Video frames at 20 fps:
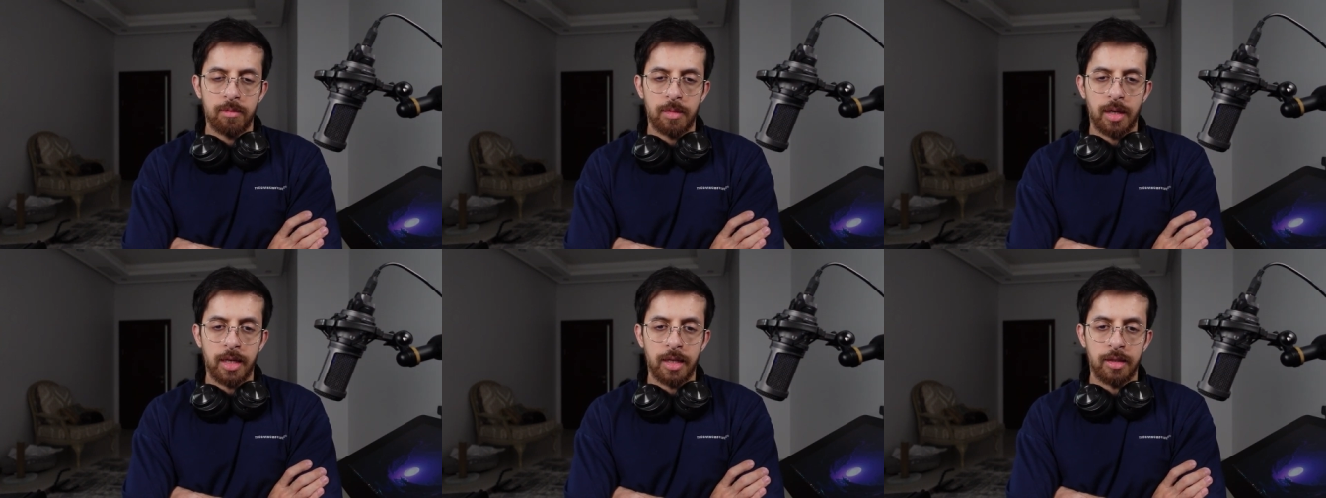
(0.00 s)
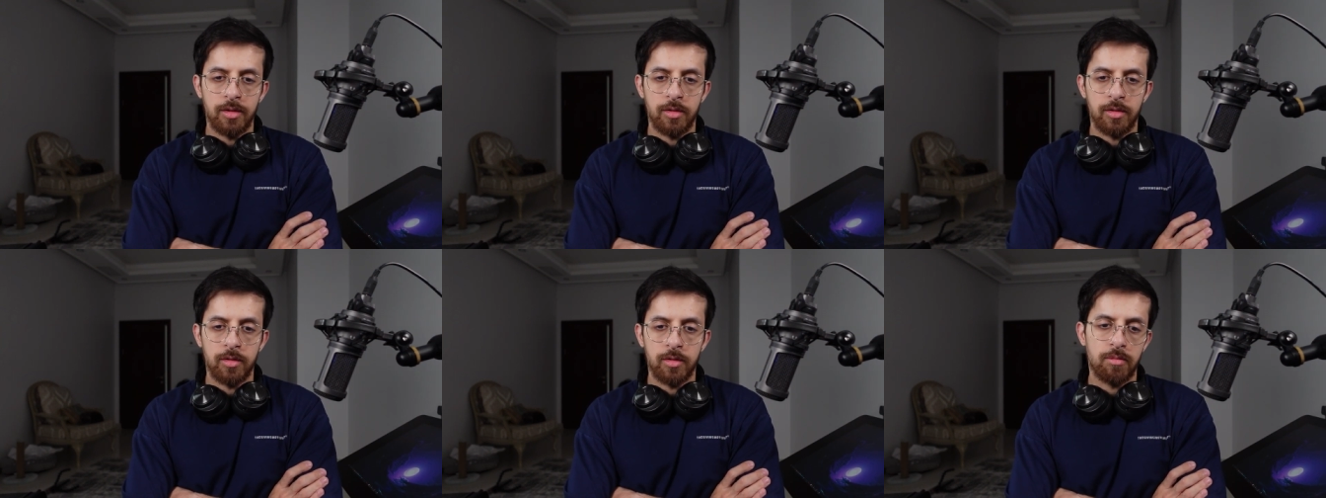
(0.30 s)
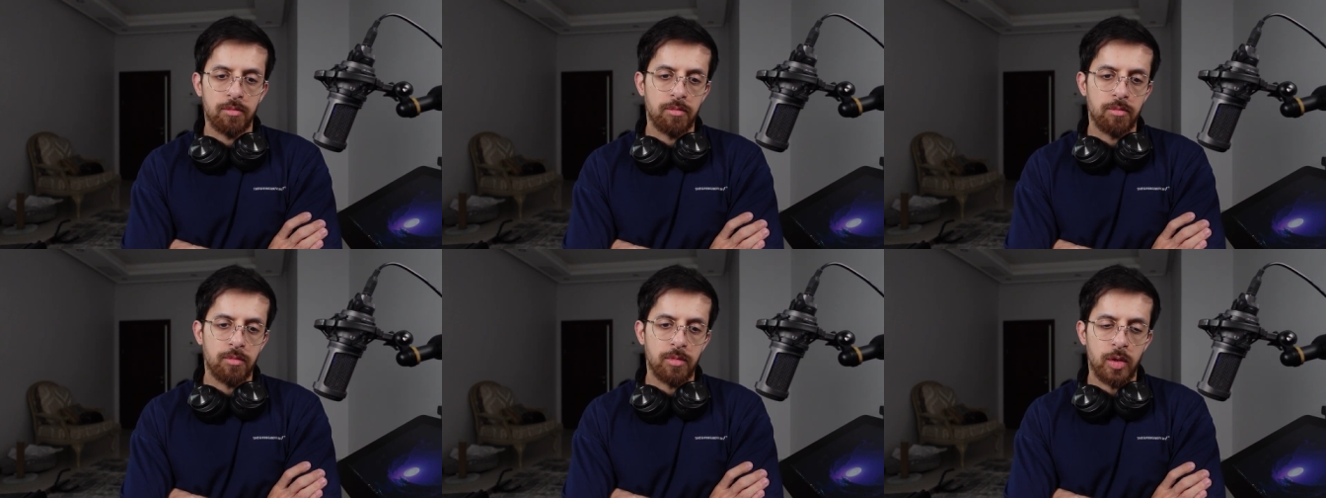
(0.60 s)
And
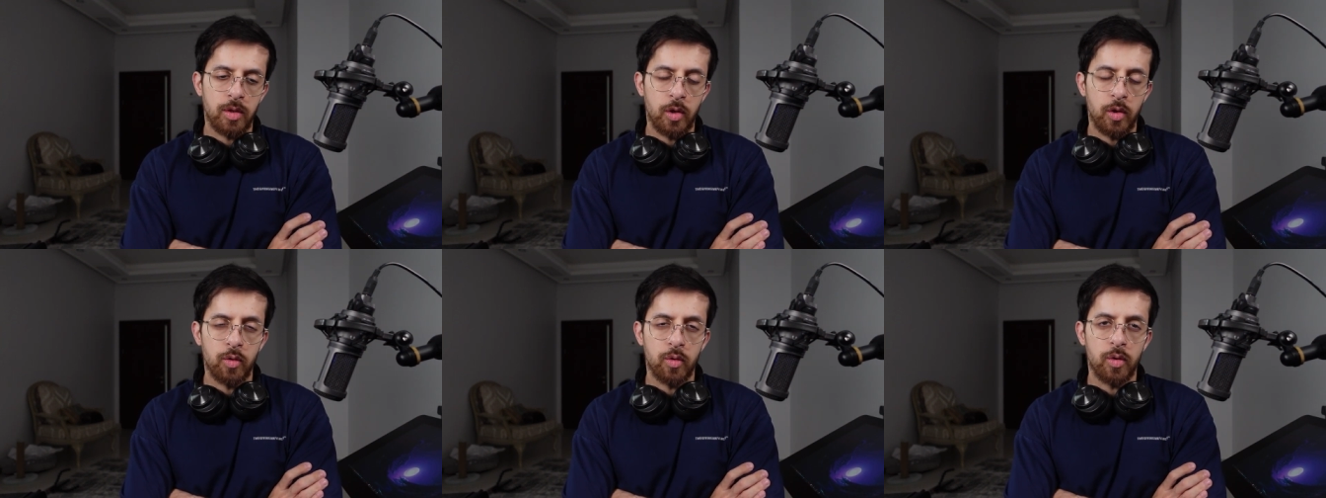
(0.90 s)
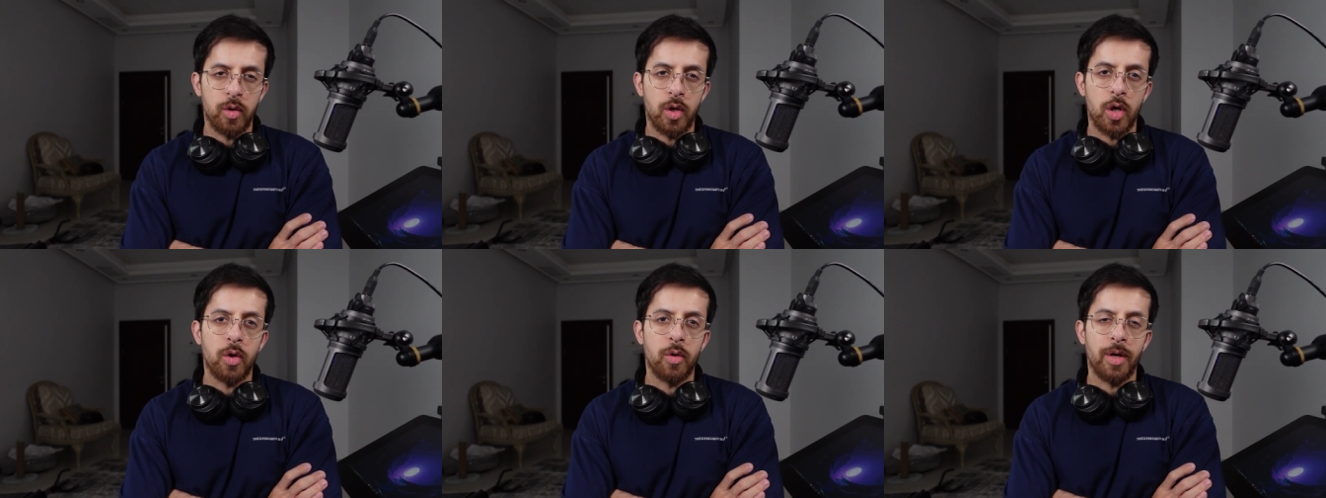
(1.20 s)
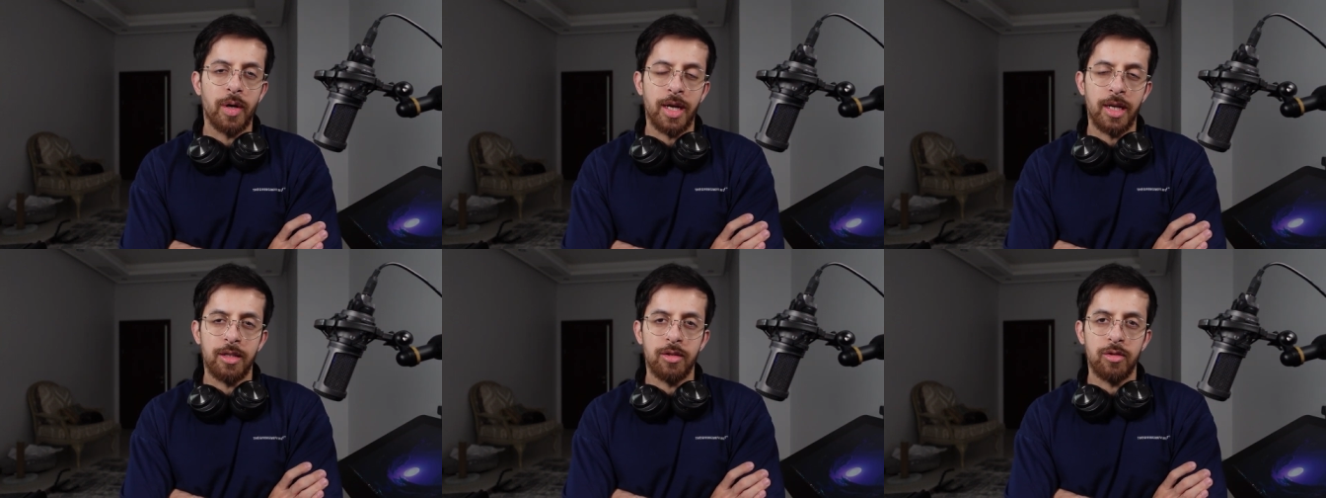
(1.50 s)
you go
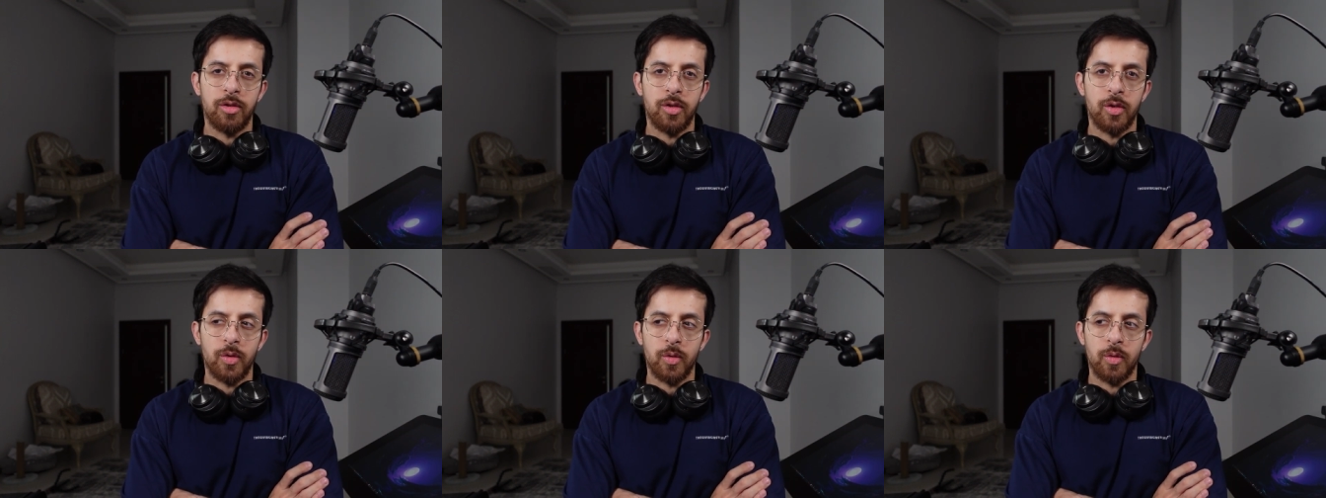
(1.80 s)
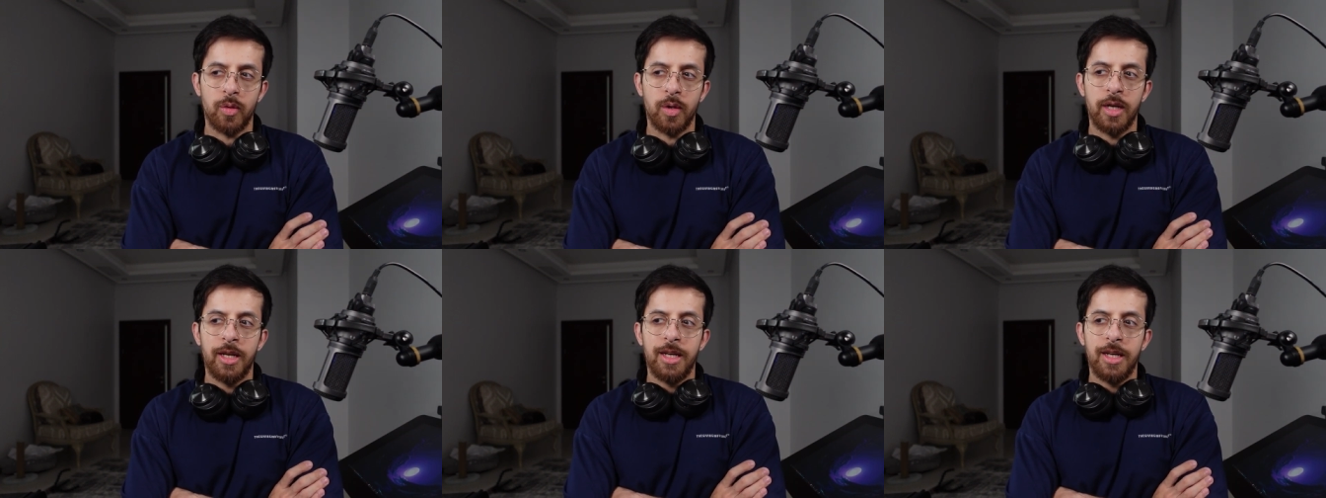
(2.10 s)
and do